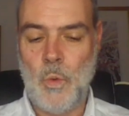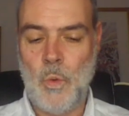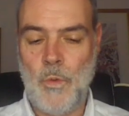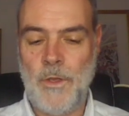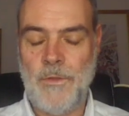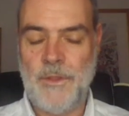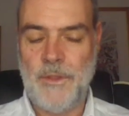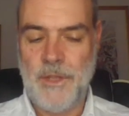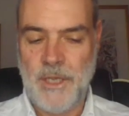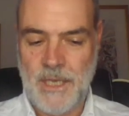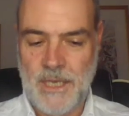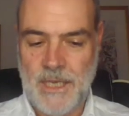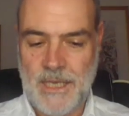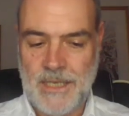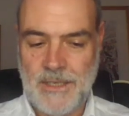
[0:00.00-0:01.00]
the,
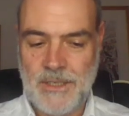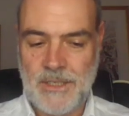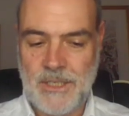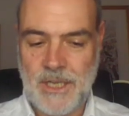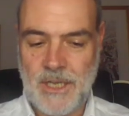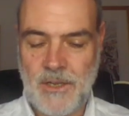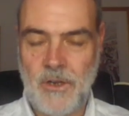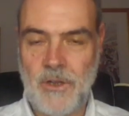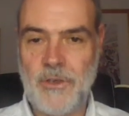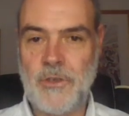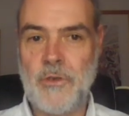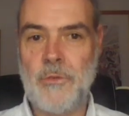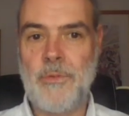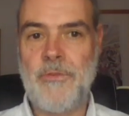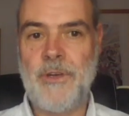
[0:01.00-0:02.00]
the,
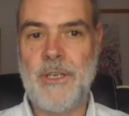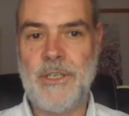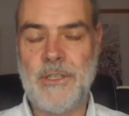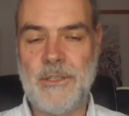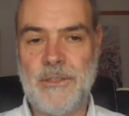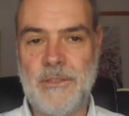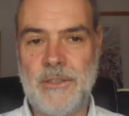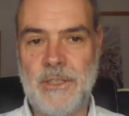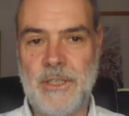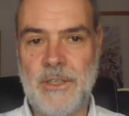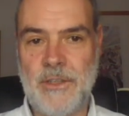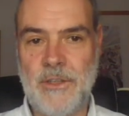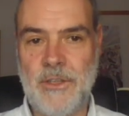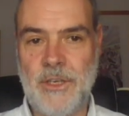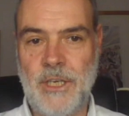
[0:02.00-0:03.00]
psychological professions,
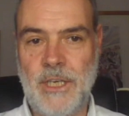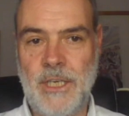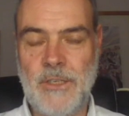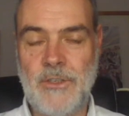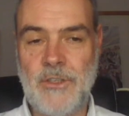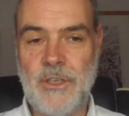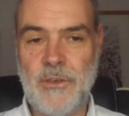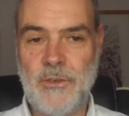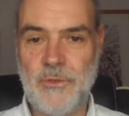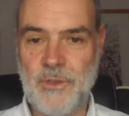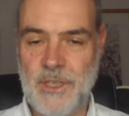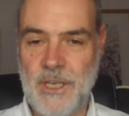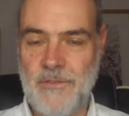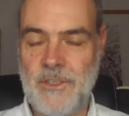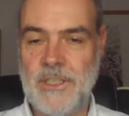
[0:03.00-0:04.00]
the social
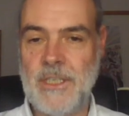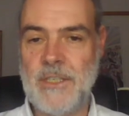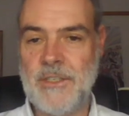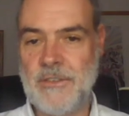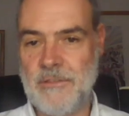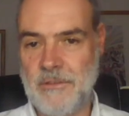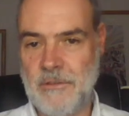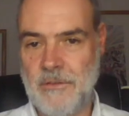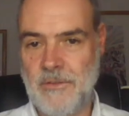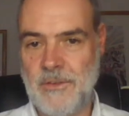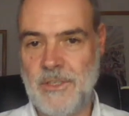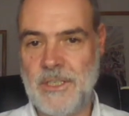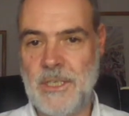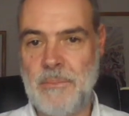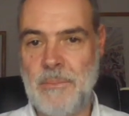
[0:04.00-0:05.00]
services,
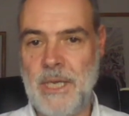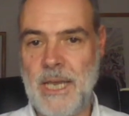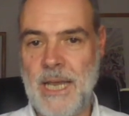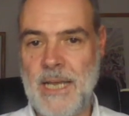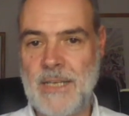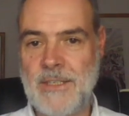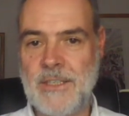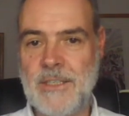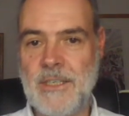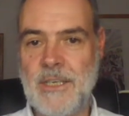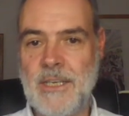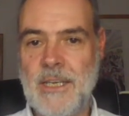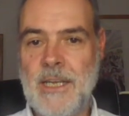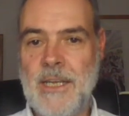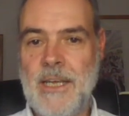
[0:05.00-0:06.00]
equivalent CPS,
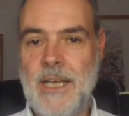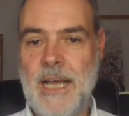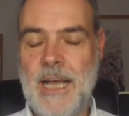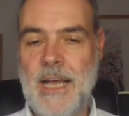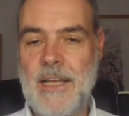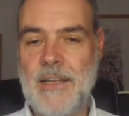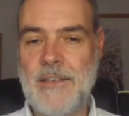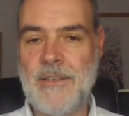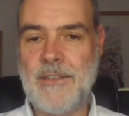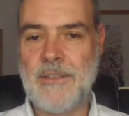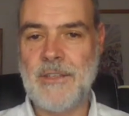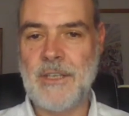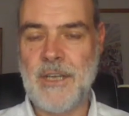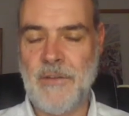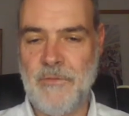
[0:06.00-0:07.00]
and
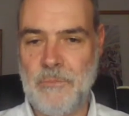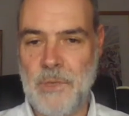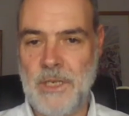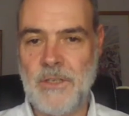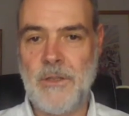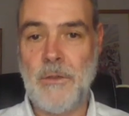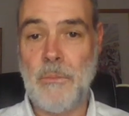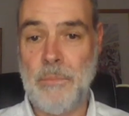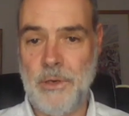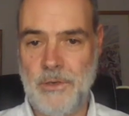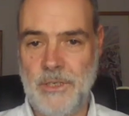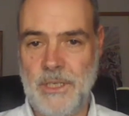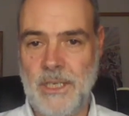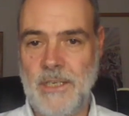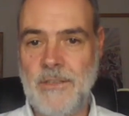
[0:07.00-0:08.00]
the governmental
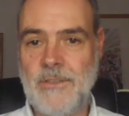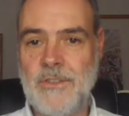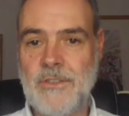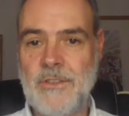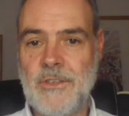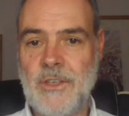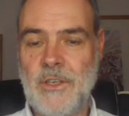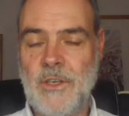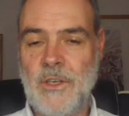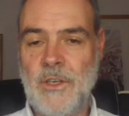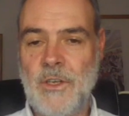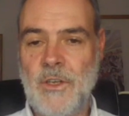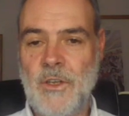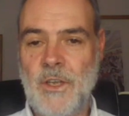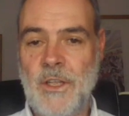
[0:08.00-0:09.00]
bodies
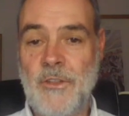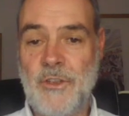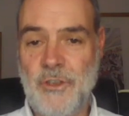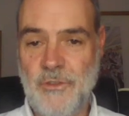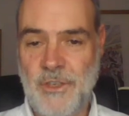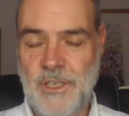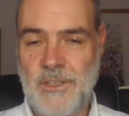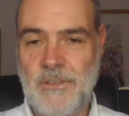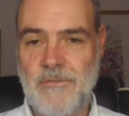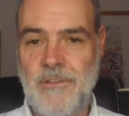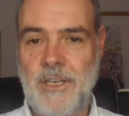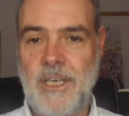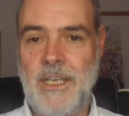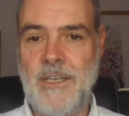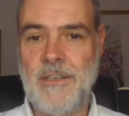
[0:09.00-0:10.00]
and the
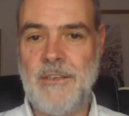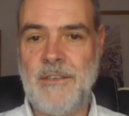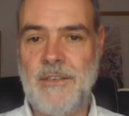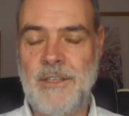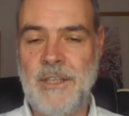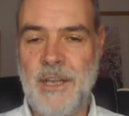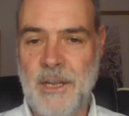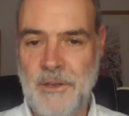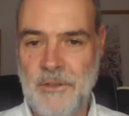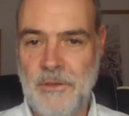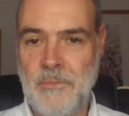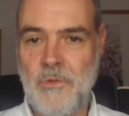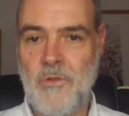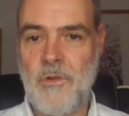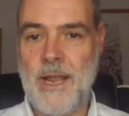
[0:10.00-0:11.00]
judiciary, none of
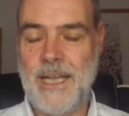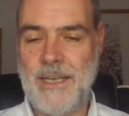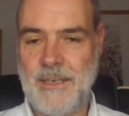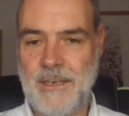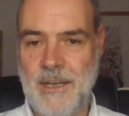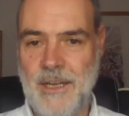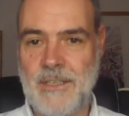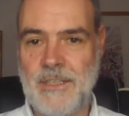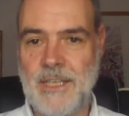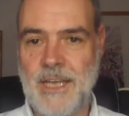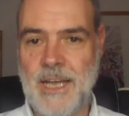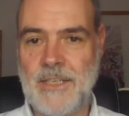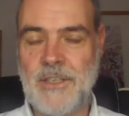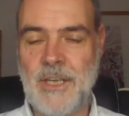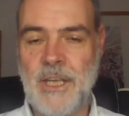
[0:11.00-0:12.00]
them recognize
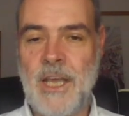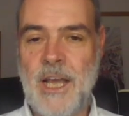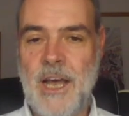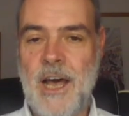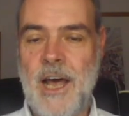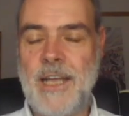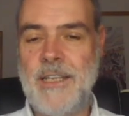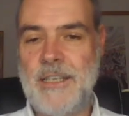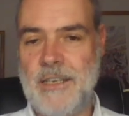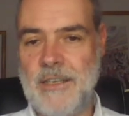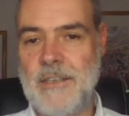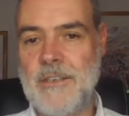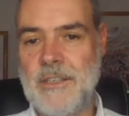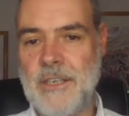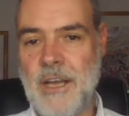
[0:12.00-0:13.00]
that. So I did
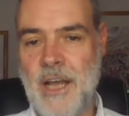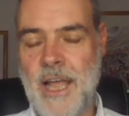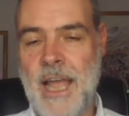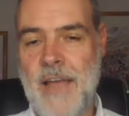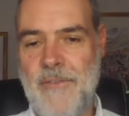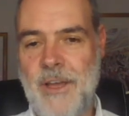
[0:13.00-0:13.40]
not I have